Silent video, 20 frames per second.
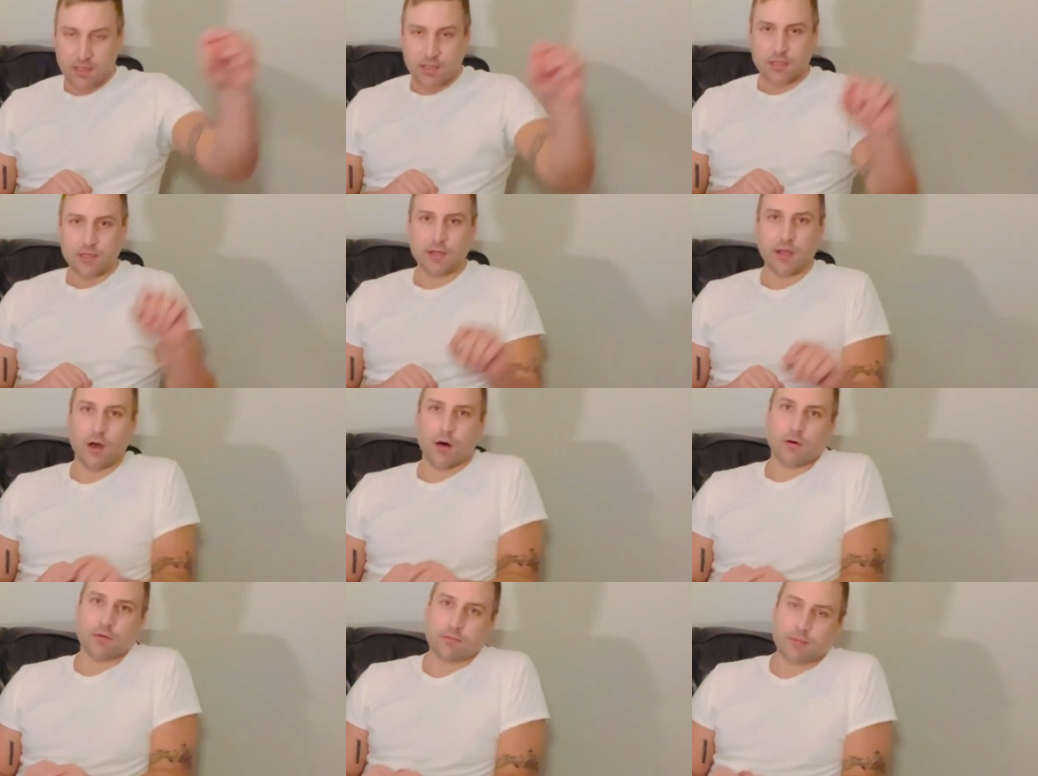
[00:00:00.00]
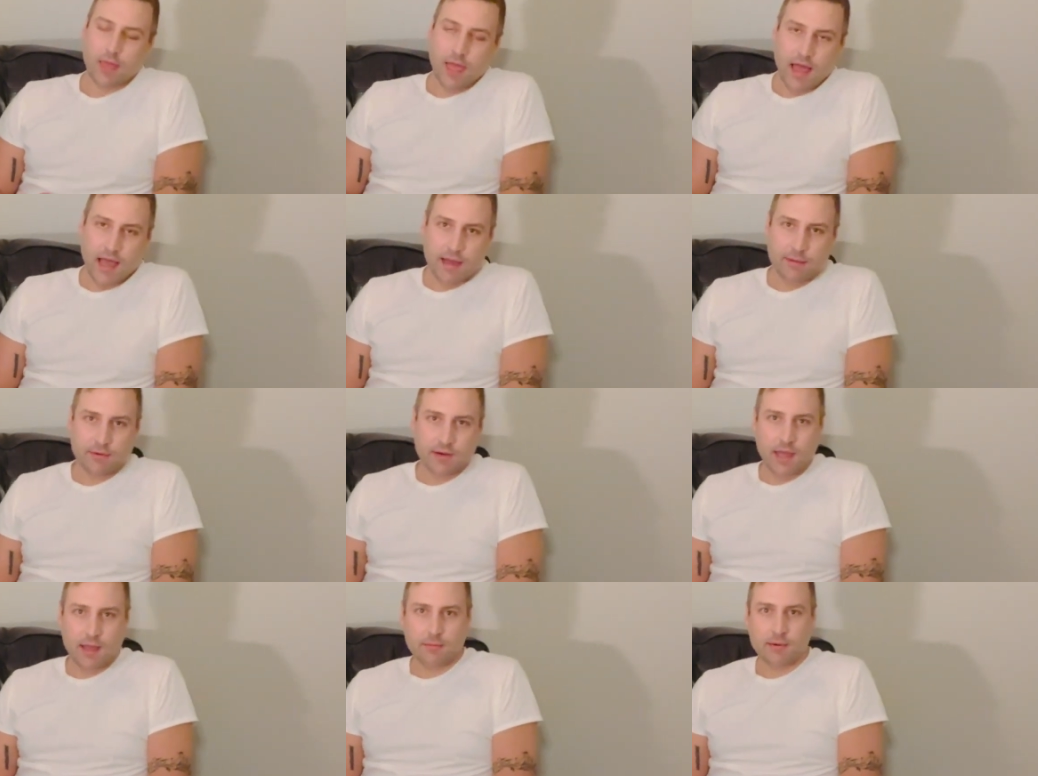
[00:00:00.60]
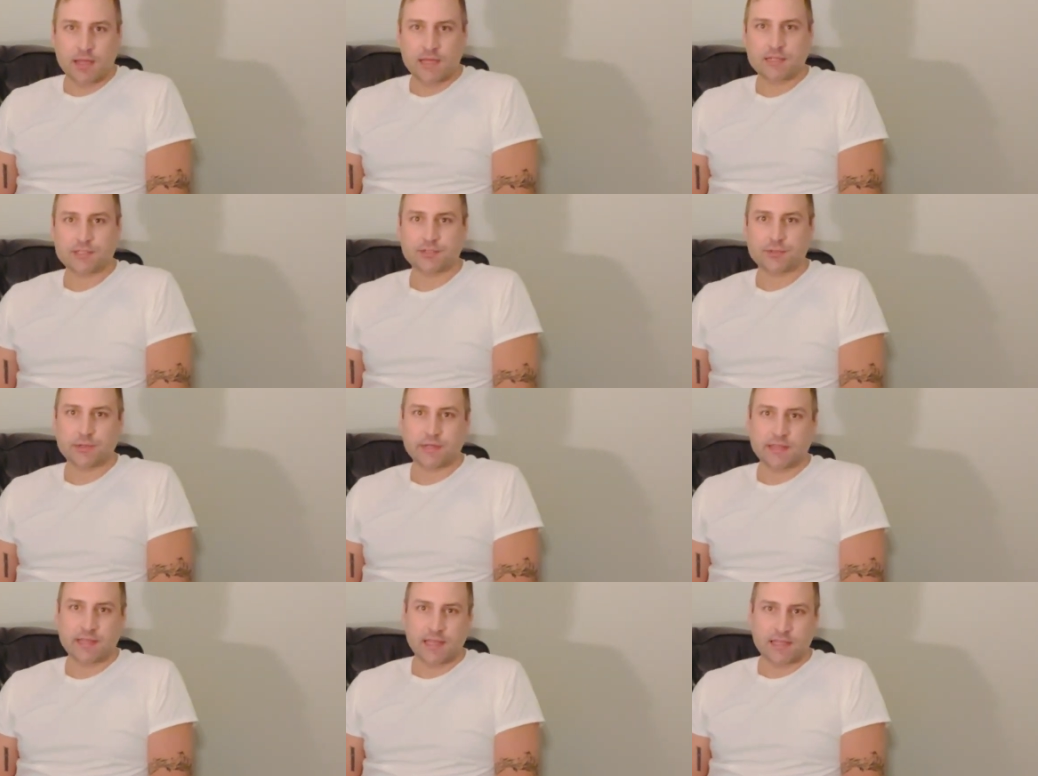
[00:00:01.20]
No, I'm not
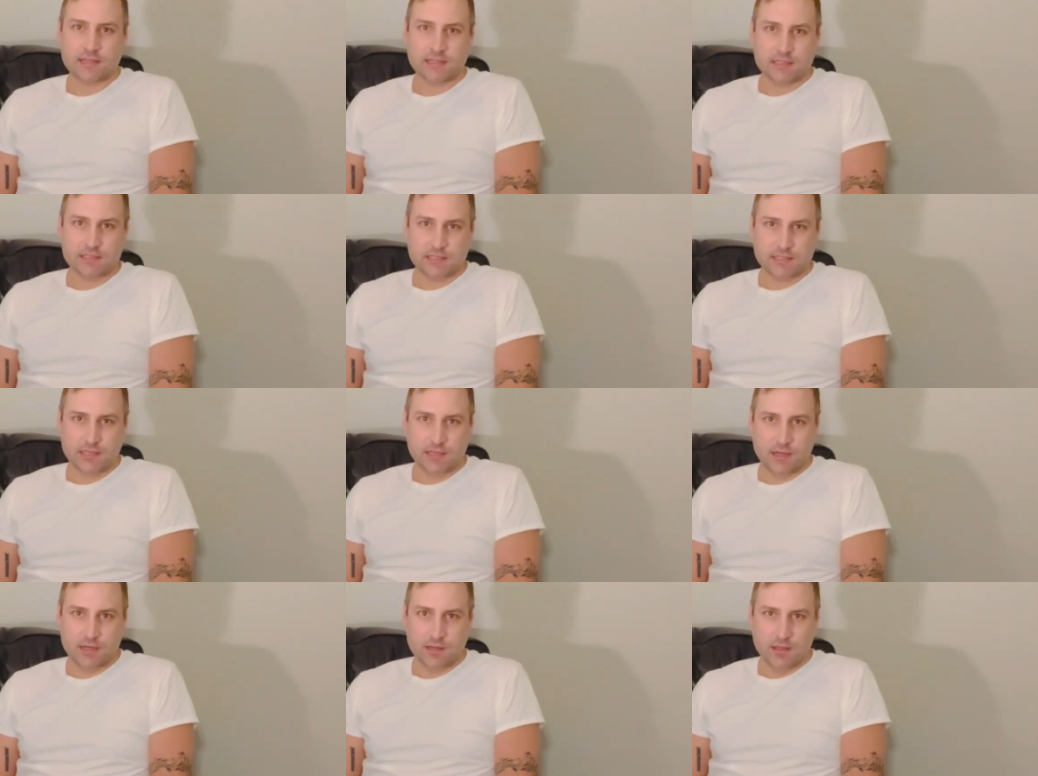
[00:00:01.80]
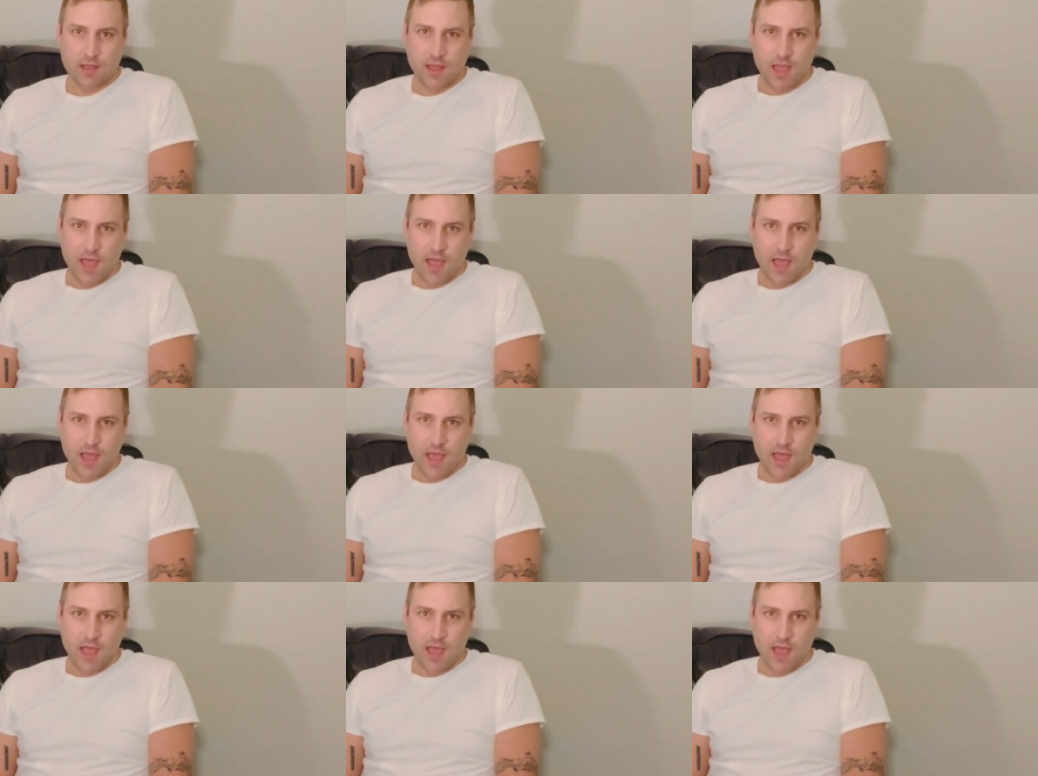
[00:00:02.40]
doing that this year.